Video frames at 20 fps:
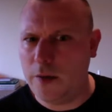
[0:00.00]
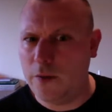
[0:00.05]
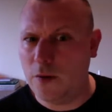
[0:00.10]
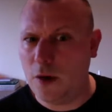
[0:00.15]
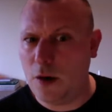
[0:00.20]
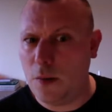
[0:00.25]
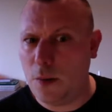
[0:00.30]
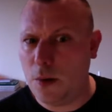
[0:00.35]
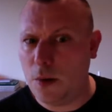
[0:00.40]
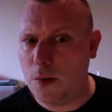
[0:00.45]

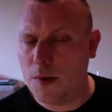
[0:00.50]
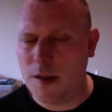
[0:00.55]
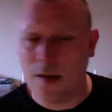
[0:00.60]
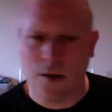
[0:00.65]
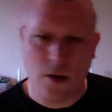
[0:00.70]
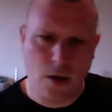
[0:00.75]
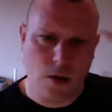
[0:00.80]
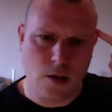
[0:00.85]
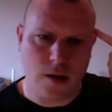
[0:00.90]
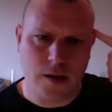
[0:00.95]
Tolpuddle was in
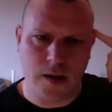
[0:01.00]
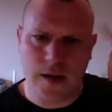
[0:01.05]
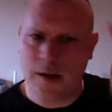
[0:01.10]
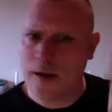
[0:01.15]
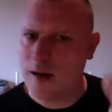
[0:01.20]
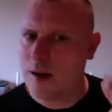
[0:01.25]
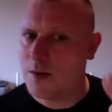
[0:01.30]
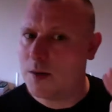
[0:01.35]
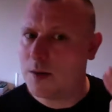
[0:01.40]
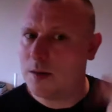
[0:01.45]
Dorset.
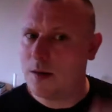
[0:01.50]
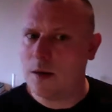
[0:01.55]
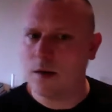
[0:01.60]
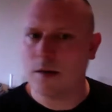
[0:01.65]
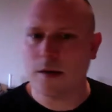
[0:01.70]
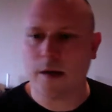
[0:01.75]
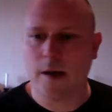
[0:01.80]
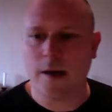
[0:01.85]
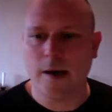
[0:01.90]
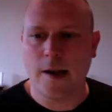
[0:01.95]
Yeah, it was in
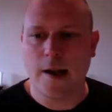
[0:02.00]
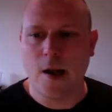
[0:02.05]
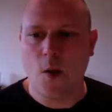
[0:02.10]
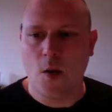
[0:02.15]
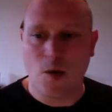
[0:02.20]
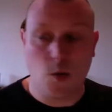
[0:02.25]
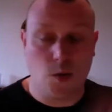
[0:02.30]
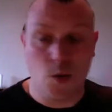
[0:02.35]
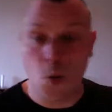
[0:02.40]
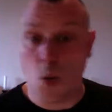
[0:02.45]
Dorset,
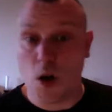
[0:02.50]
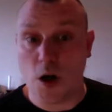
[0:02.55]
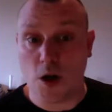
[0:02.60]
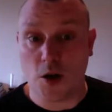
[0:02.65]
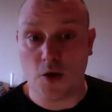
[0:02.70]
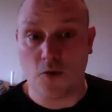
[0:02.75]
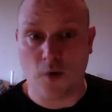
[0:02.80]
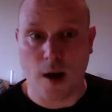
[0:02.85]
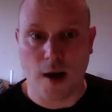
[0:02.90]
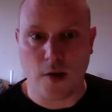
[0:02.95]
which was a
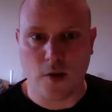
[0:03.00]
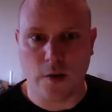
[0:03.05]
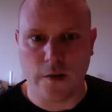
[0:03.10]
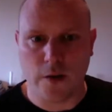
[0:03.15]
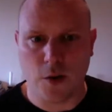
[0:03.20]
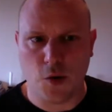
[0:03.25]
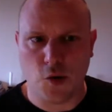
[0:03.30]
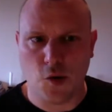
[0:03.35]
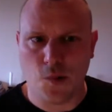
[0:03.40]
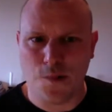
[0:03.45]
workers' rights
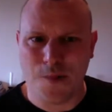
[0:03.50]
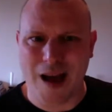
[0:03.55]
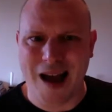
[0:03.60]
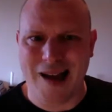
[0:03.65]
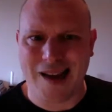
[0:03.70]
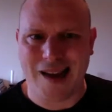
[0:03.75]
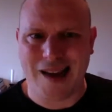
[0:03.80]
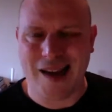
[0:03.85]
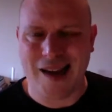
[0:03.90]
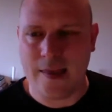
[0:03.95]
revolution
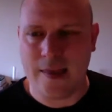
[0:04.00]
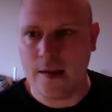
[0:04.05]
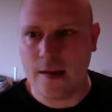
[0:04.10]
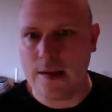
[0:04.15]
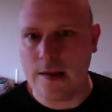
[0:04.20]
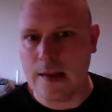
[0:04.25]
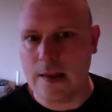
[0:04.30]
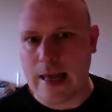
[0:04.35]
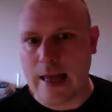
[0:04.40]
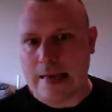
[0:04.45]
back in the
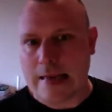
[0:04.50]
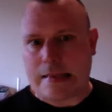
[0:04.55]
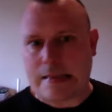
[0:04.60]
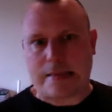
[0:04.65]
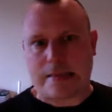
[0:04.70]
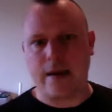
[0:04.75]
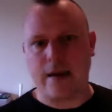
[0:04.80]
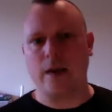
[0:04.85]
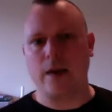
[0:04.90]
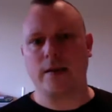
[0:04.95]
late
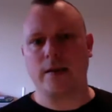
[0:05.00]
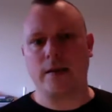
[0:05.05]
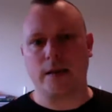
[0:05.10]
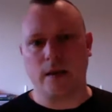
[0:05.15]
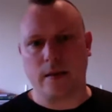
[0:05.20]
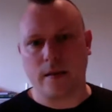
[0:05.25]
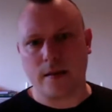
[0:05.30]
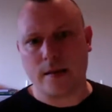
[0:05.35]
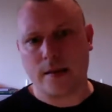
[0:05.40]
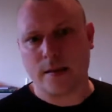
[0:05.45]

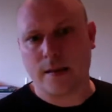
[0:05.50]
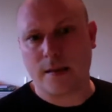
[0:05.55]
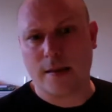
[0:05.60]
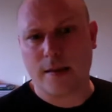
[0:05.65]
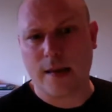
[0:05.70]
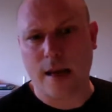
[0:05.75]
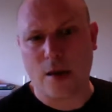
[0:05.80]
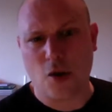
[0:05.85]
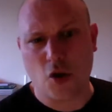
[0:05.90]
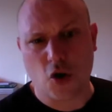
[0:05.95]
19th
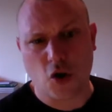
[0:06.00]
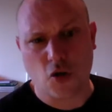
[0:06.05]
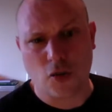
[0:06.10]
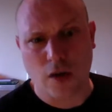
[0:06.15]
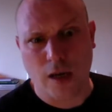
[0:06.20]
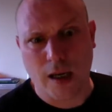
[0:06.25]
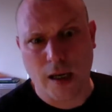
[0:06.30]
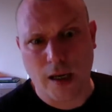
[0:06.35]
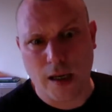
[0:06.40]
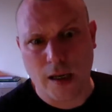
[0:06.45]
century,
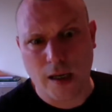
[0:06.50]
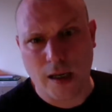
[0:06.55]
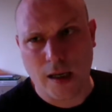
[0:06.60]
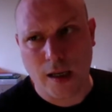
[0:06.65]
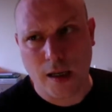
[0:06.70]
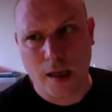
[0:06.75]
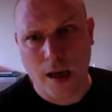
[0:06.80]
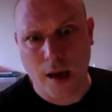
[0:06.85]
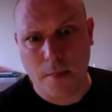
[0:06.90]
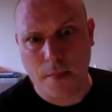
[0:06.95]

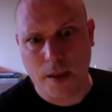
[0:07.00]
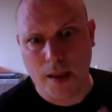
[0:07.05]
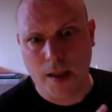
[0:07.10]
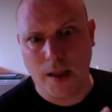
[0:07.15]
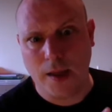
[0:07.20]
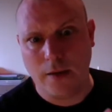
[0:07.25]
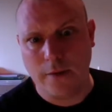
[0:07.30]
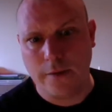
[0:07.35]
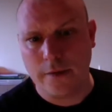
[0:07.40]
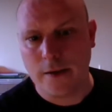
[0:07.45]
I
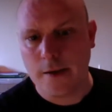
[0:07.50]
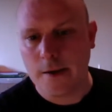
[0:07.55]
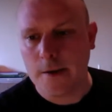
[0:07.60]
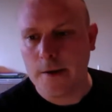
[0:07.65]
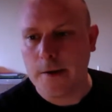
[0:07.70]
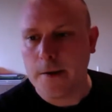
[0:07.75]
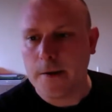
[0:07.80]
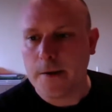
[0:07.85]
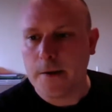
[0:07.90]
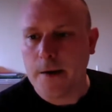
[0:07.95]
believe.
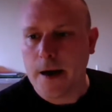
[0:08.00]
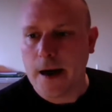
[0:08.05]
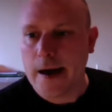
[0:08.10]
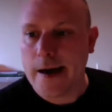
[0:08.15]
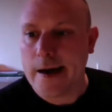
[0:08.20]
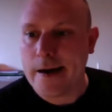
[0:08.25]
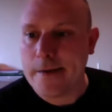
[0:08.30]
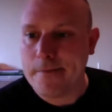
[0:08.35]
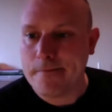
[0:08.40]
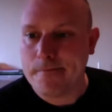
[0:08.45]

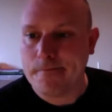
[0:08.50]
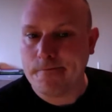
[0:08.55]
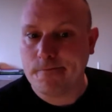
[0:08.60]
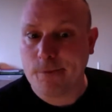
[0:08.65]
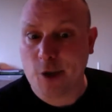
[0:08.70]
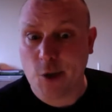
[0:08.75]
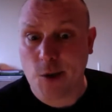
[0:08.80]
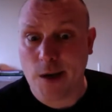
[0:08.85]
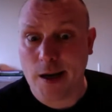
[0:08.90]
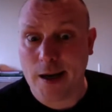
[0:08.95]

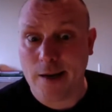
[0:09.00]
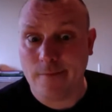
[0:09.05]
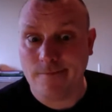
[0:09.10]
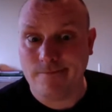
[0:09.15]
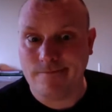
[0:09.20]
So yeah.